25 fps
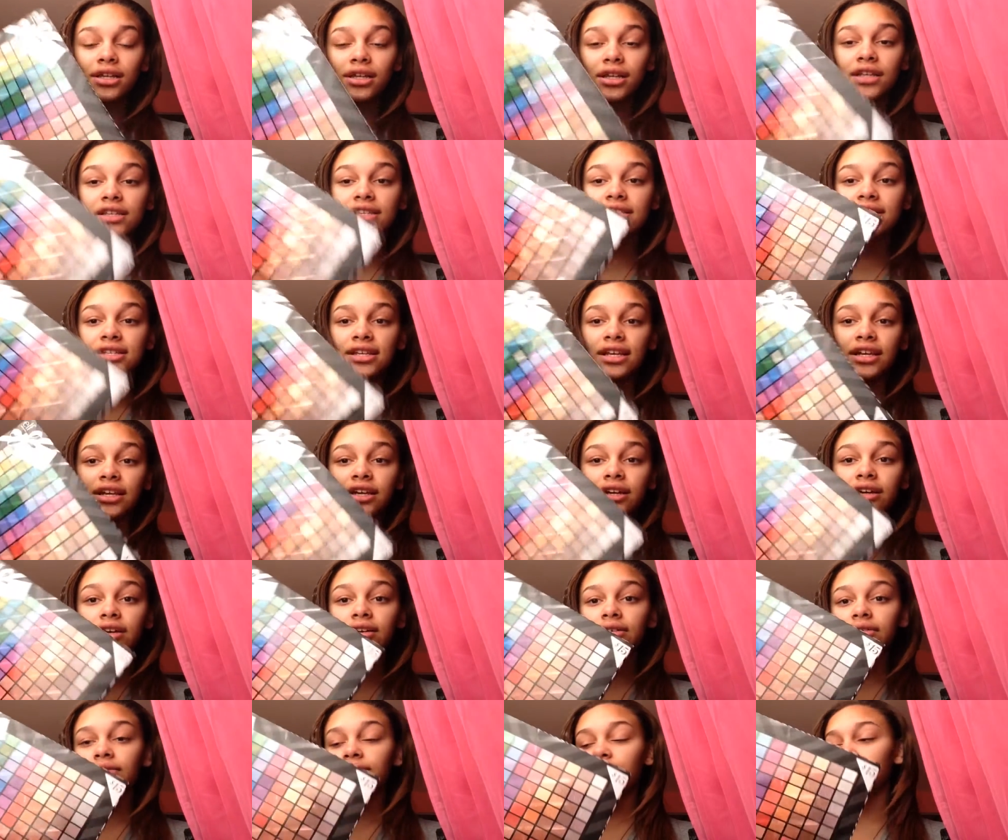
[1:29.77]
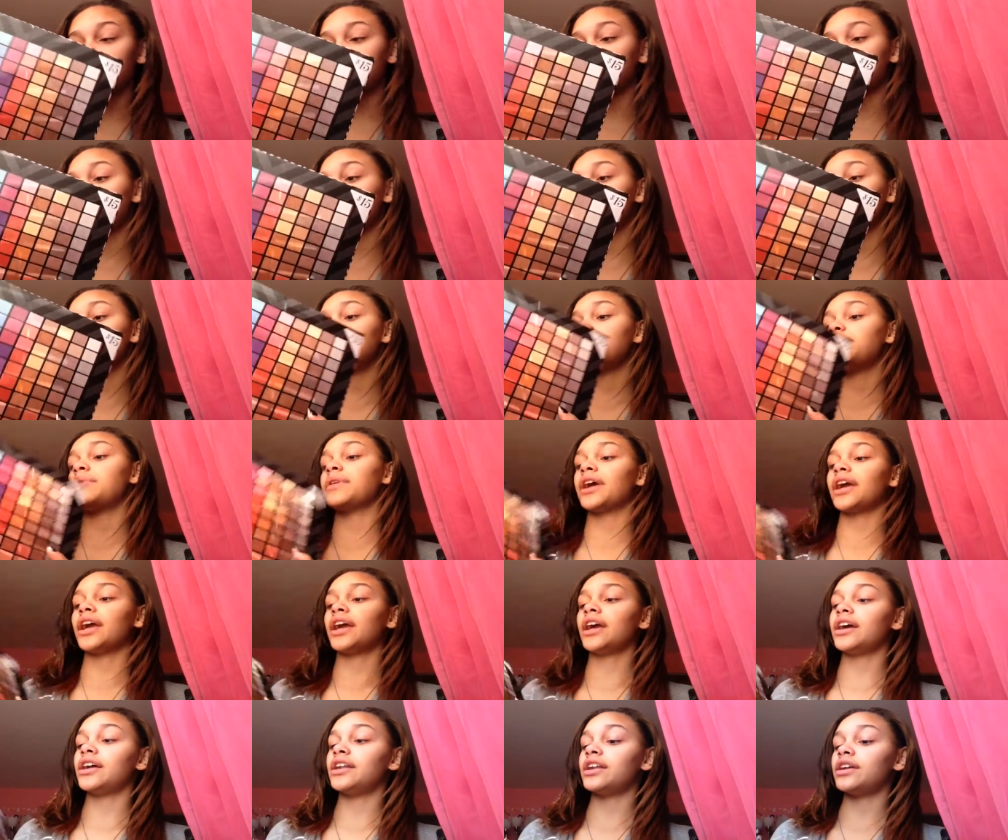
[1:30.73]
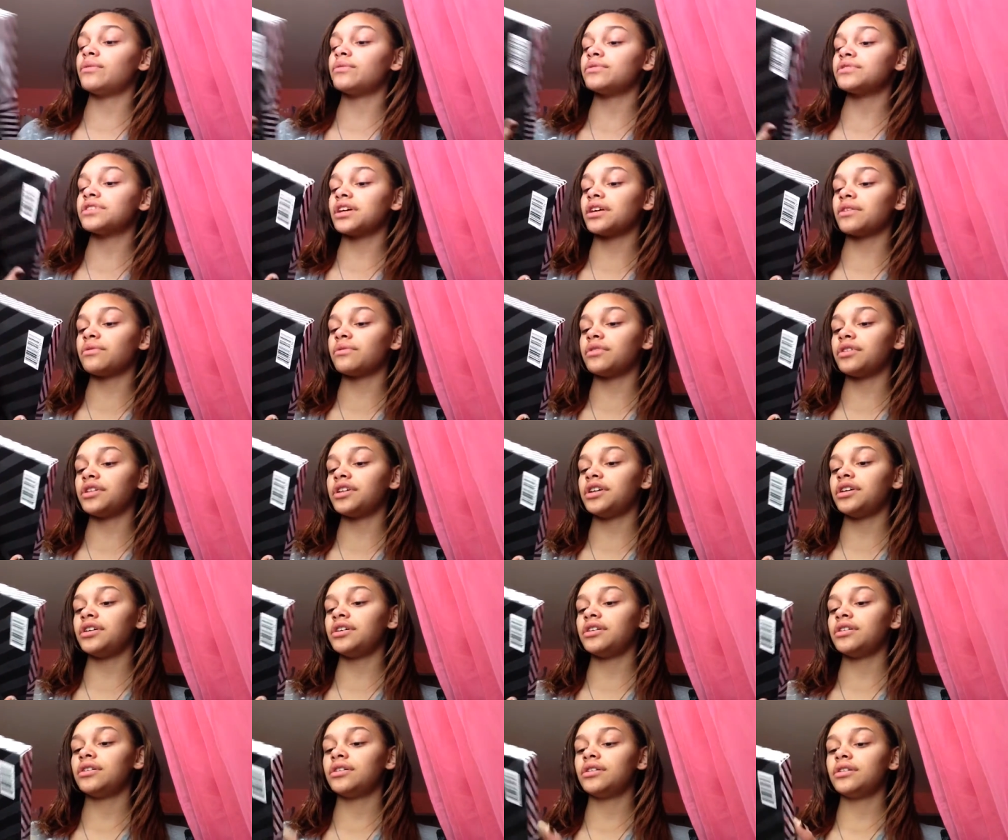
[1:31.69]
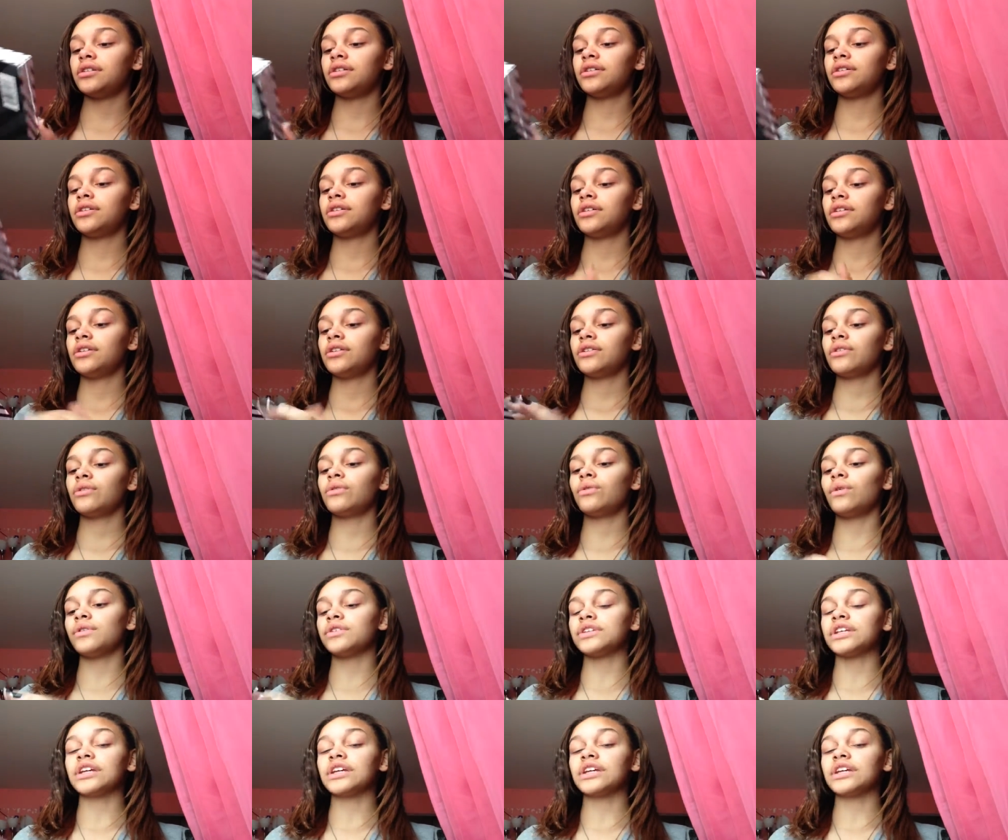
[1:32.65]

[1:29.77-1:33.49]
this is like really cheap and it was like really cool